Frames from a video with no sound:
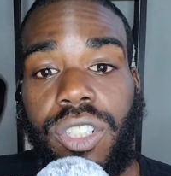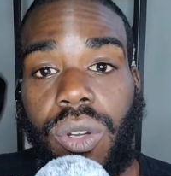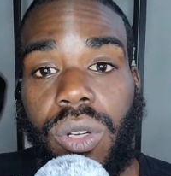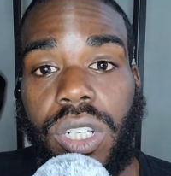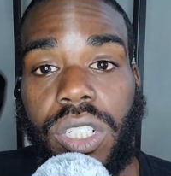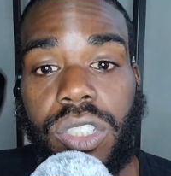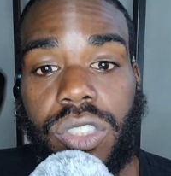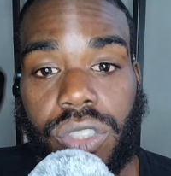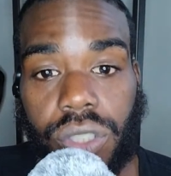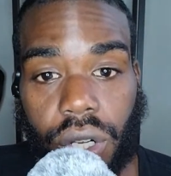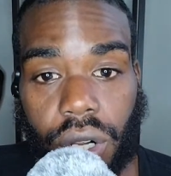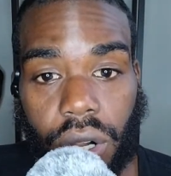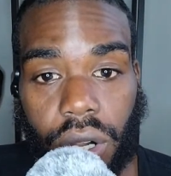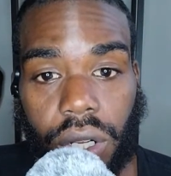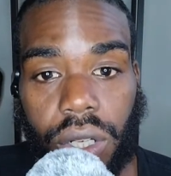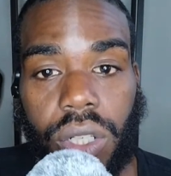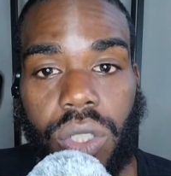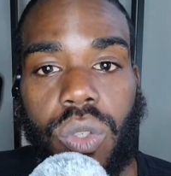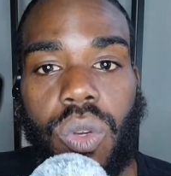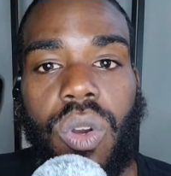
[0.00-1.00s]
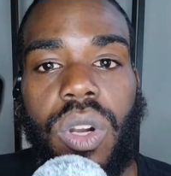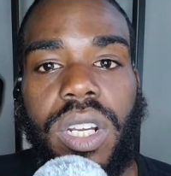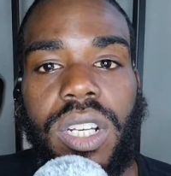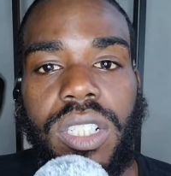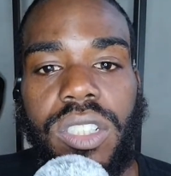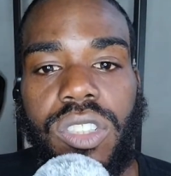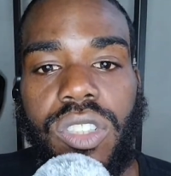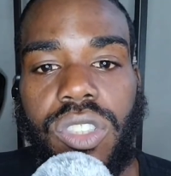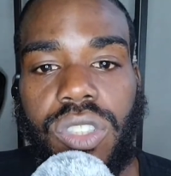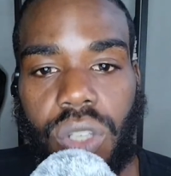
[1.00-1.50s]
your concern. Your
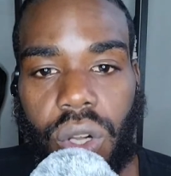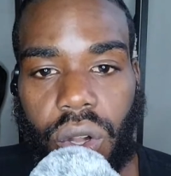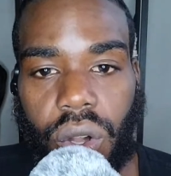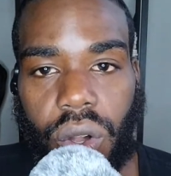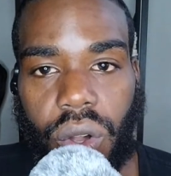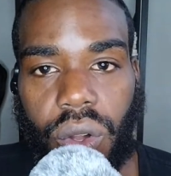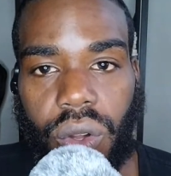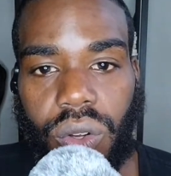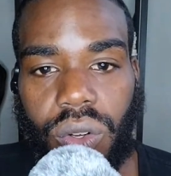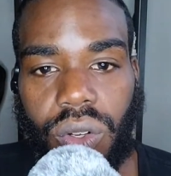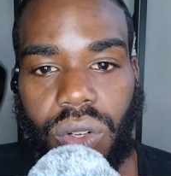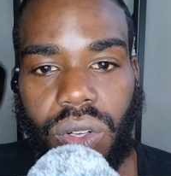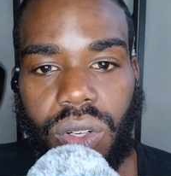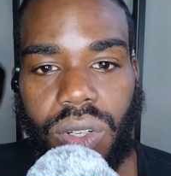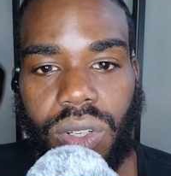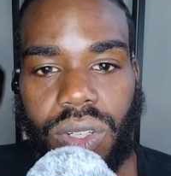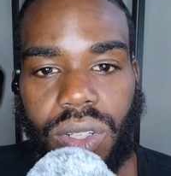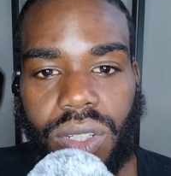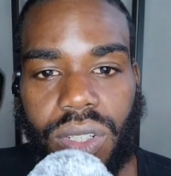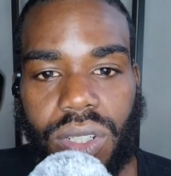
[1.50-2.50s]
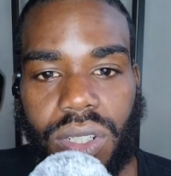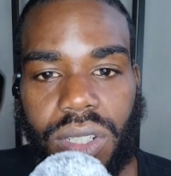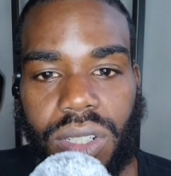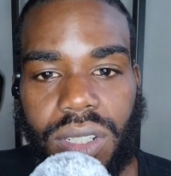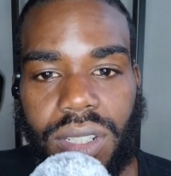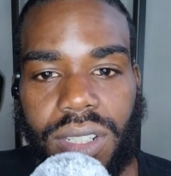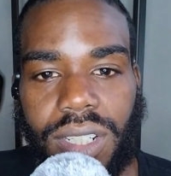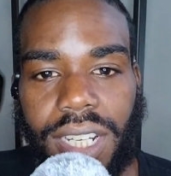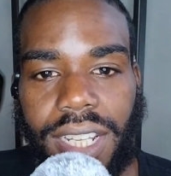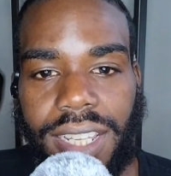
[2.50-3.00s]
concern
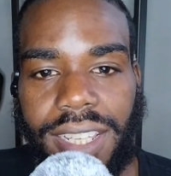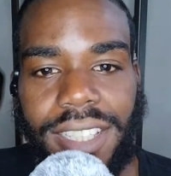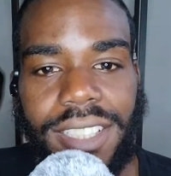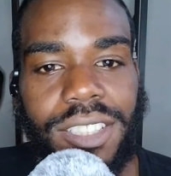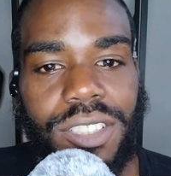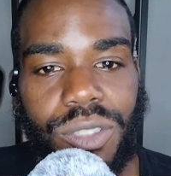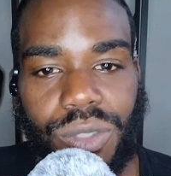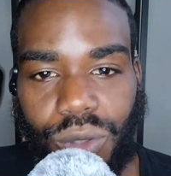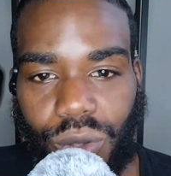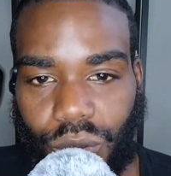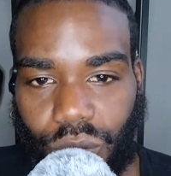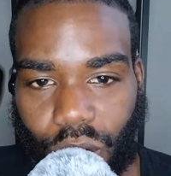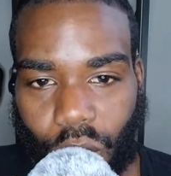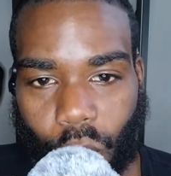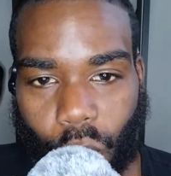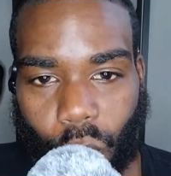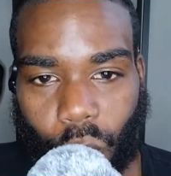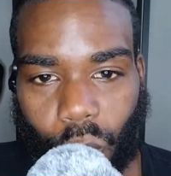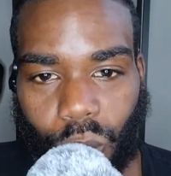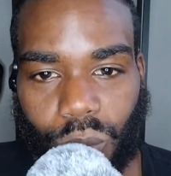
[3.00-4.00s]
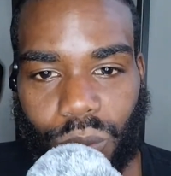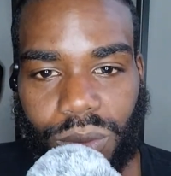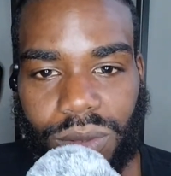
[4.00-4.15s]
is to grow.